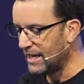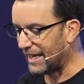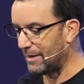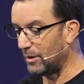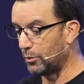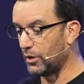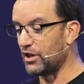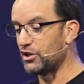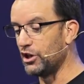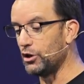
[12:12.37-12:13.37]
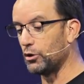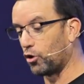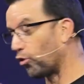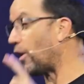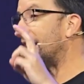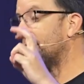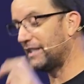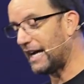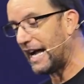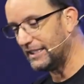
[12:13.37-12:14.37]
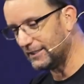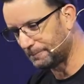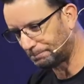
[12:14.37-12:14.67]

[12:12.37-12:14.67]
came up with his new Graham diet.